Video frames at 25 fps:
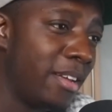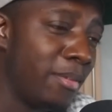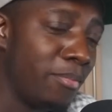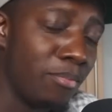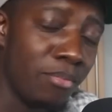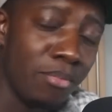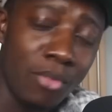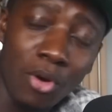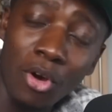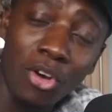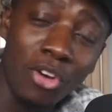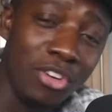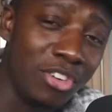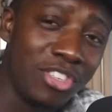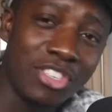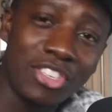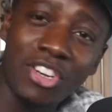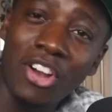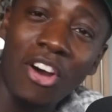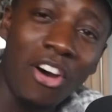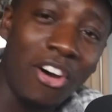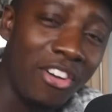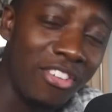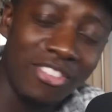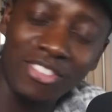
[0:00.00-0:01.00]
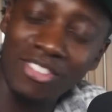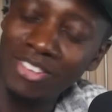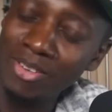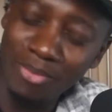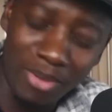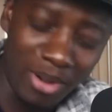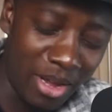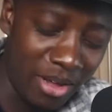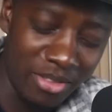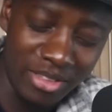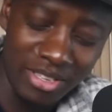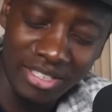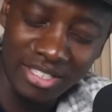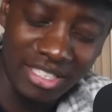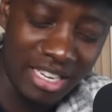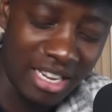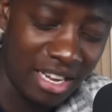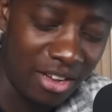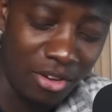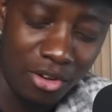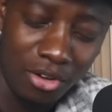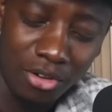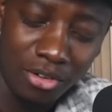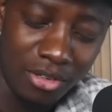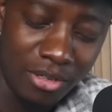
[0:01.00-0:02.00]
much cons about this at
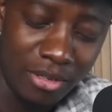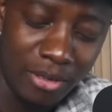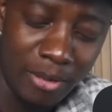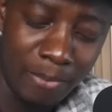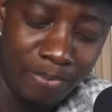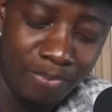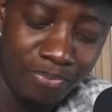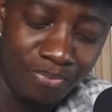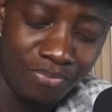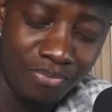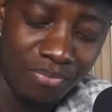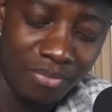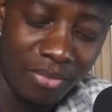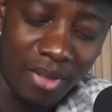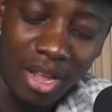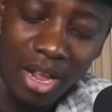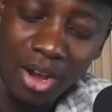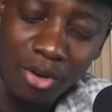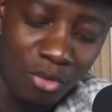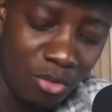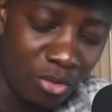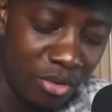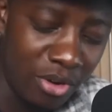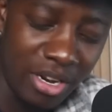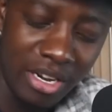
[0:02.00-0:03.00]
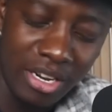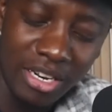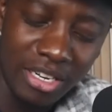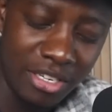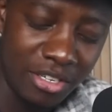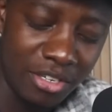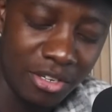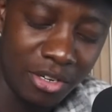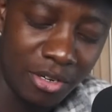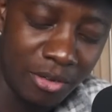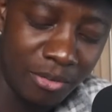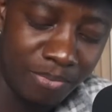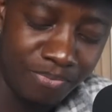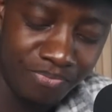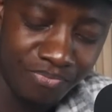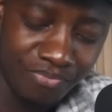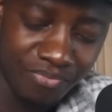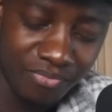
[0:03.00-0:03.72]
all. I really don't.